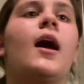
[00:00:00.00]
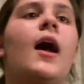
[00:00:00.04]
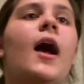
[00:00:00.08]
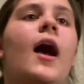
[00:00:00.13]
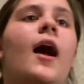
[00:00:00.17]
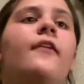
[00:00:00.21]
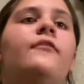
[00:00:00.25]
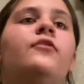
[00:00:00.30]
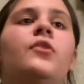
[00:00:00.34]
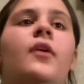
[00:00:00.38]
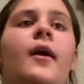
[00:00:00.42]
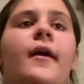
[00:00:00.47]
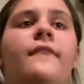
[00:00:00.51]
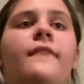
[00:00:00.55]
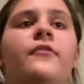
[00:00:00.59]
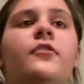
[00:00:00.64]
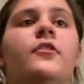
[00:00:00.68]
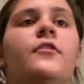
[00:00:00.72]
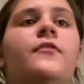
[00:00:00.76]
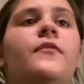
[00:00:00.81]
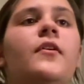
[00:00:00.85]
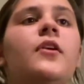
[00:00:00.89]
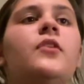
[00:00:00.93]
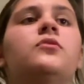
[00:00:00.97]
Have you
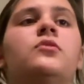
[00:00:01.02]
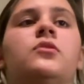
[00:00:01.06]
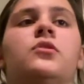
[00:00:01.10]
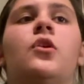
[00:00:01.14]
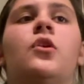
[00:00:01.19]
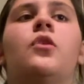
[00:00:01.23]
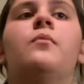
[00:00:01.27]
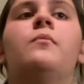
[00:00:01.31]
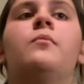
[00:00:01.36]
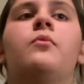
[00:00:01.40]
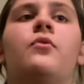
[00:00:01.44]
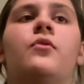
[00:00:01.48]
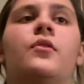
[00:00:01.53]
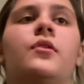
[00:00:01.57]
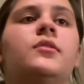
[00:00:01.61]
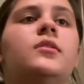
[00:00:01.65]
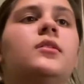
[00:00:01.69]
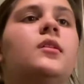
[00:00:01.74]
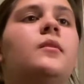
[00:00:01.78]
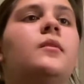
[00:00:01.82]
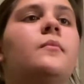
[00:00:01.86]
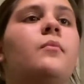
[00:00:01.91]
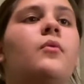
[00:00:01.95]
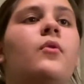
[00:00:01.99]
ever felt so bored
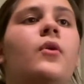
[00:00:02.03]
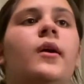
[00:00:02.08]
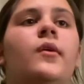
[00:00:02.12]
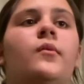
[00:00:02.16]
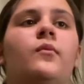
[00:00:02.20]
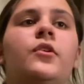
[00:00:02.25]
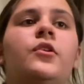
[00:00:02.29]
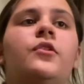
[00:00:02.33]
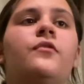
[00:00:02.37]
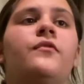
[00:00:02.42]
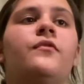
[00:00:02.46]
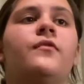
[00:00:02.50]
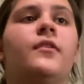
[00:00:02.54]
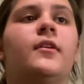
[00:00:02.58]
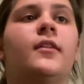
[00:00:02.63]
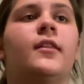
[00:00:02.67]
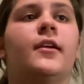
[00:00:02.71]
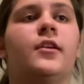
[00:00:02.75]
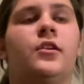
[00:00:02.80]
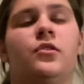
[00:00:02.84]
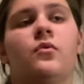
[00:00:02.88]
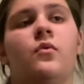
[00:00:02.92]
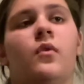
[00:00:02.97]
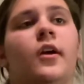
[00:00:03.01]
to the point where you feel
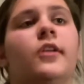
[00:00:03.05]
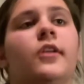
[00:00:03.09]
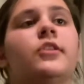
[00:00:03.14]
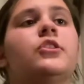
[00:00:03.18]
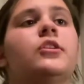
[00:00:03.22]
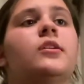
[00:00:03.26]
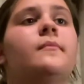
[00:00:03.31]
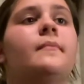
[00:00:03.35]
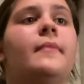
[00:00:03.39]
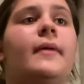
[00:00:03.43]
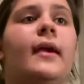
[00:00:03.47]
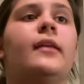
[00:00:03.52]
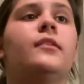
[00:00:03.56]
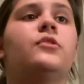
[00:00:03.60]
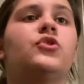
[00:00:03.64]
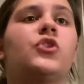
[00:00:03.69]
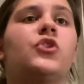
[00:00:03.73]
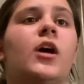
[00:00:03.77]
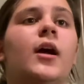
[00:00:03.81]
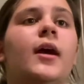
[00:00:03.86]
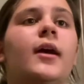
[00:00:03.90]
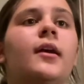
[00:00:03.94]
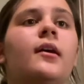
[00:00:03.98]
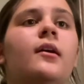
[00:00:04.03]
like you're watching paint
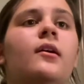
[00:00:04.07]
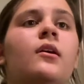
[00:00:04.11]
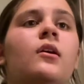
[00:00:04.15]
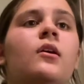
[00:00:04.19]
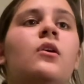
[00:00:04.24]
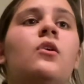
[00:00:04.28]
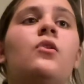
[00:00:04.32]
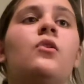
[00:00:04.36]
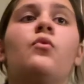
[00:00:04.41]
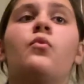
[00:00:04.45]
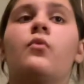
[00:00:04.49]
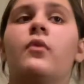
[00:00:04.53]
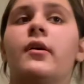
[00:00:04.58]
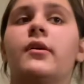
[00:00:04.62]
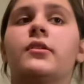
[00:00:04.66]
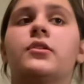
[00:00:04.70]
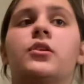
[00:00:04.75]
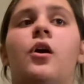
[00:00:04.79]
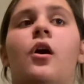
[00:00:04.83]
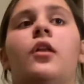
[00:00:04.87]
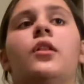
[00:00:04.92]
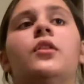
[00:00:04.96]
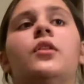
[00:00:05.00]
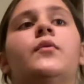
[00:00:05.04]
dry? Well, as
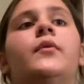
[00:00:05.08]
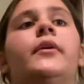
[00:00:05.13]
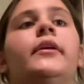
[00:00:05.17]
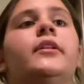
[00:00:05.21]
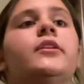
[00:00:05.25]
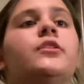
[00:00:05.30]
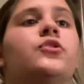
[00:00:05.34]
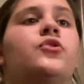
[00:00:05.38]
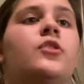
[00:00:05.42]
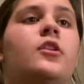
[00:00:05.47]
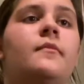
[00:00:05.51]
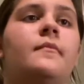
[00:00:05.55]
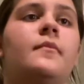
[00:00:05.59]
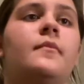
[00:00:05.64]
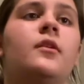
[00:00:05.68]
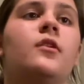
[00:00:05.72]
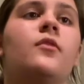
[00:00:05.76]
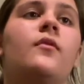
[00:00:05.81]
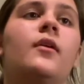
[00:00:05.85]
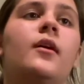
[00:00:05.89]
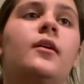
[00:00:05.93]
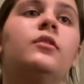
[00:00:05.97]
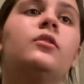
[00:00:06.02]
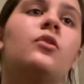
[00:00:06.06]
Halloween is creeping
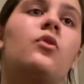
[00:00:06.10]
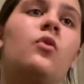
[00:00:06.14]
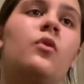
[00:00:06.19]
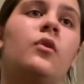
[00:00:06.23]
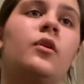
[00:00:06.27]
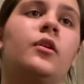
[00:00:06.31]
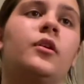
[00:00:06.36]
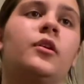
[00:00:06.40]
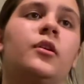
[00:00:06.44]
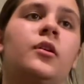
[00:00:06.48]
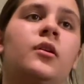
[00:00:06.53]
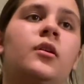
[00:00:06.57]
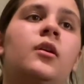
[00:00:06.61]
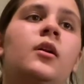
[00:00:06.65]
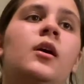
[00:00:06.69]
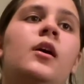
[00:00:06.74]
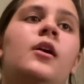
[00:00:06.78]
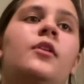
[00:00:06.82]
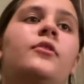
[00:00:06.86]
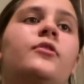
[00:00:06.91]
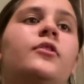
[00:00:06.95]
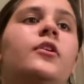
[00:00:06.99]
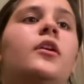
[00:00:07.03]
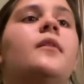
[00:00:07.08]
around the corner,
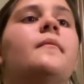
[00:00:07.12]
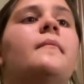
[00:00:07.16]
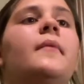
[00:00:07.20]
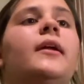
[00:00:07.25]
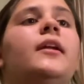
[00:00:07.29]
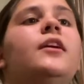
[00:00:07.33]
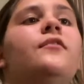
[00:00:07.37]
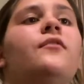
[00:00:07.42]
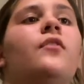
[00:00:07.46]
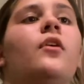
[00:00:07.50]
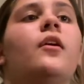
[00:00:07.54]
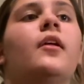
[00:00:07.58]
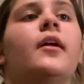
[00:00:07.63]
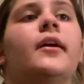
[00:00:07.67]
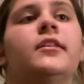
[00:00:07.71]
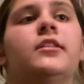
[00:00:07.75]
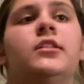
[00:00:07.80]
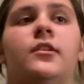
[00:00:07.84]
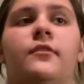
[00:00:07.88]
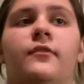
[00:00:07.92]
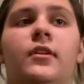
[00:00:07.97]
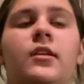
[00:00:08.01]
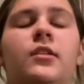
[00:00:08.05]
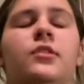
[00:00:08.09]
there are many fall
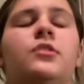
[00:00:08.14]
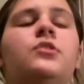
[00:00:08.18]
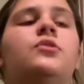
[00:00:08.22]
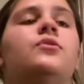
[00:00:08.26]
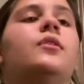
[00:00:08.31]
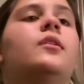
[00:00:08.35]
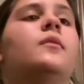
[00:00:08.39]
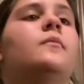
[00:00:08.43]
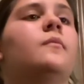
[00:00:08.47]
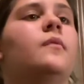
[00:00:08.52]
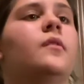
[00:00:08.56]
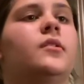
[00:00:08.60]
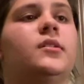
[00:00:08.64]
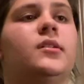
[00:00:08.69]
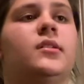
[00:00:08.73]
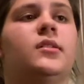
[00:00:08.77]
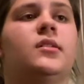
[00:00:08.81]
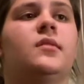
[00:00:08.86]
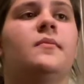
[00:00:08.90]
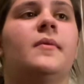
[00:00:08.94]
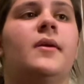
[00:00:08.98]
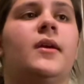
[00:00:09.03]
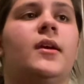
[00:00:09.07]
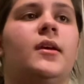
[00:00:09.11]
activities you can
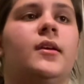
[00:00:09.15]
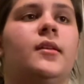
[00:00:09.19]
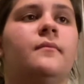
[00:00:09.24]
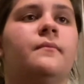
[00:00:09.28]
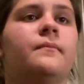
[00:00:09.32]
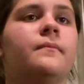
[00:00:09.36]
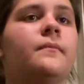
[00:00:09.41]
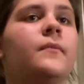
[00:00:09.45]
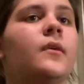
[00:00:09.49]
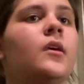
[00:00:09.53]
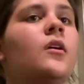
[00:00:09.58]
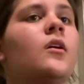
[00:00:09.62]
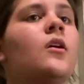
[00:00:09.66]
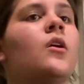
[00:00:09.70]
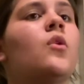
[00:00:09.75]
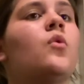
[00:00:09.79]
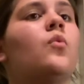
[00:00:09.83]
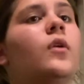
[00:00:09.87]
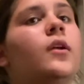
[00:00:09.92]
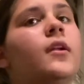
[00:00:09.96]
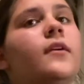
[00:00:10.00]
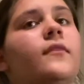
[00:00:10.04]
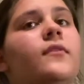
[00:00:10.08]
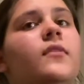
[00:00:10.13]
participate in.
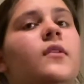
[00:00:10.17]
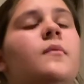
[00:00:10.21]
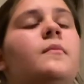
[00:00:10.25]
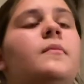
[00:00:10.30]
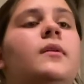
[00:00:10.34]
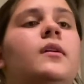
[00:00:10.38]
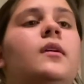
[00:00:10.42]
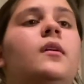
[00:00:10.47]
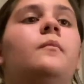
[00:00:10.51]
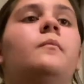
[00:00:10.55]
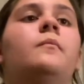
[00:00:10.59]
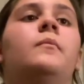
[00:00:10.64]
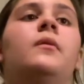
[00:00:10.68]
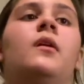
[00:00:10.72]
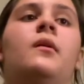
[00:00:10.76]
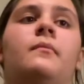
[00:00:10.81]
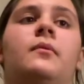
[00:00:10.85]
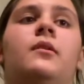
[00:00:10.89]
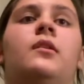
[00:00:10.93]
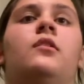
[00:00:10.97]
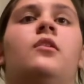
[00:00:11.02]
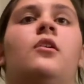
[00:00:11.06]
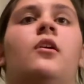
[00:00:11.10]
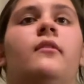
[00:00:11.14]
One of them being
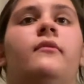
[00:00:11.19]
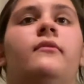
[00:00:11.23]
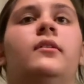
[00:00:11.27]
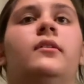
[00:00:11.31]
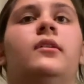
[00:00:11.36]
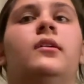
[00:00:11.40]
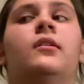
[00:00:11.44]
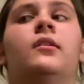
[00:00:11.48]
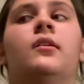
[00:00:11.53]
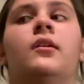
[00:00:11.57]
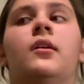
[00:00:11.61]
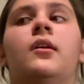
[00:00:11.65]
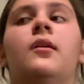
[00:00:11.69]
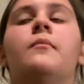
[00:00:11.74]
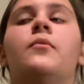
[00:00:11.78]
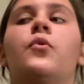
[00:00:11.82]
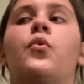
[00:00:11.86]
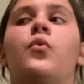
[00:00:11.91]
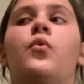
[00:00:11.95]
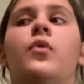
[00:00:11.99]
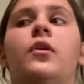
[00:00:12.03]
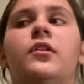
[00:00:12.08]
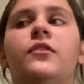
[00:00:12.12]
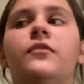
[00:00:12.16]
pumpkin carving.
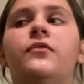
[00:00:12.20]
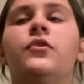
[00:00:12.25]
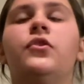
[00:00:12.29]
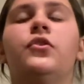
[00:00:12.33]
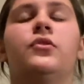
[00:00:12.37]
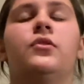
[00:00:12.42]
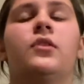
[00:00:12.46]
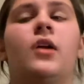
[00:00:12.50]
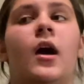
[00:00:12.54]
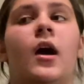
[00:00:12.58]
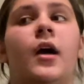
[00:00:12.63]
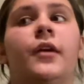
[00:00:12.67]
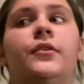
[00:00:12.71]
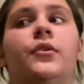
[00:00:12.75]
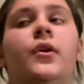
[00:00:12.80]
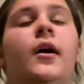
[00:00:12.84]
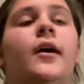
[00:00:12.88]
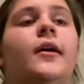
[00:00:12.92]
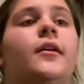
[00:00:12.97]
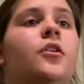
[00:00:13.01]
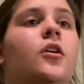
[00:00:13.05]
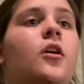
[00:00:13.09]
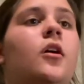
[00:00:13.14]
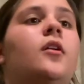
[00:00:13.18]
But what if you do not know
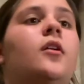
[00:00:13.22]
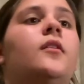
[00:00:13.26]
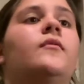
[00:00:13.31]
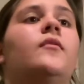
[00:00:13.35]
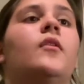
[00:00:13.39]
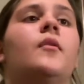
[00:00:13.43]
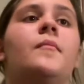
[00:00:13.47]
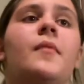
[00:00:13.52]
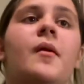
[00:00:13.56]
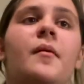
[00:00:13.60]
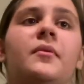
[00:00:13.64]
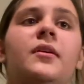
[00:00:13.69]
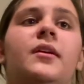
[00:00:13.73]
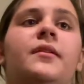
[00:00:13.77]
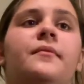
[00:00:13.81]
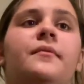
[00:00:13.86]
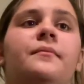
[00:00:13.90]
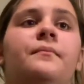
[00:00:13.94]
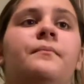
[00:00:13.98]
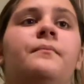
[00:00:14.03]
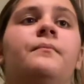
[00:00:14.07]
how to carve a pumpkin?